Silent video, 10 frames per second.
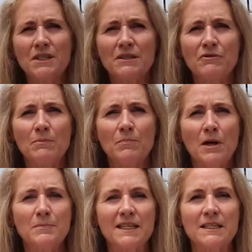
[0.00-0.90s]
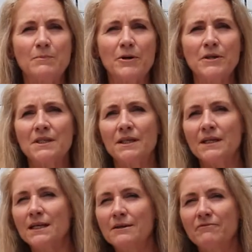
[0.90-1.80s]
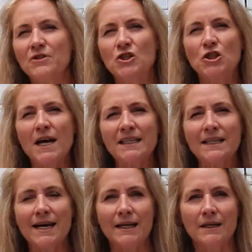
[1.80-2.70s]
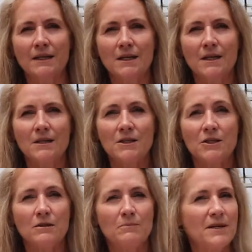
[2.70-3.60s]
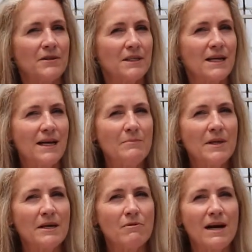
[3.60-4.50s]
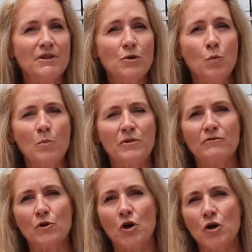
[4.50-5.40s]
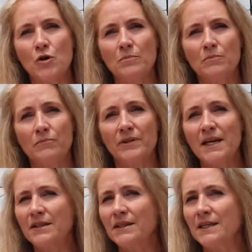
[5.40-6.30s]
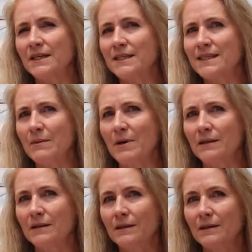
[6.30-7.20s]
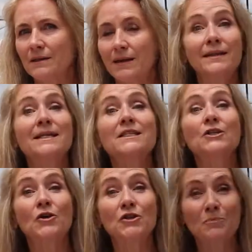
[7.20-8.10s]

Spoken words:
as if the bulbs experience a kind of jet lag. So by the time they arrive in the warmth of your home, they think it's summer and they start to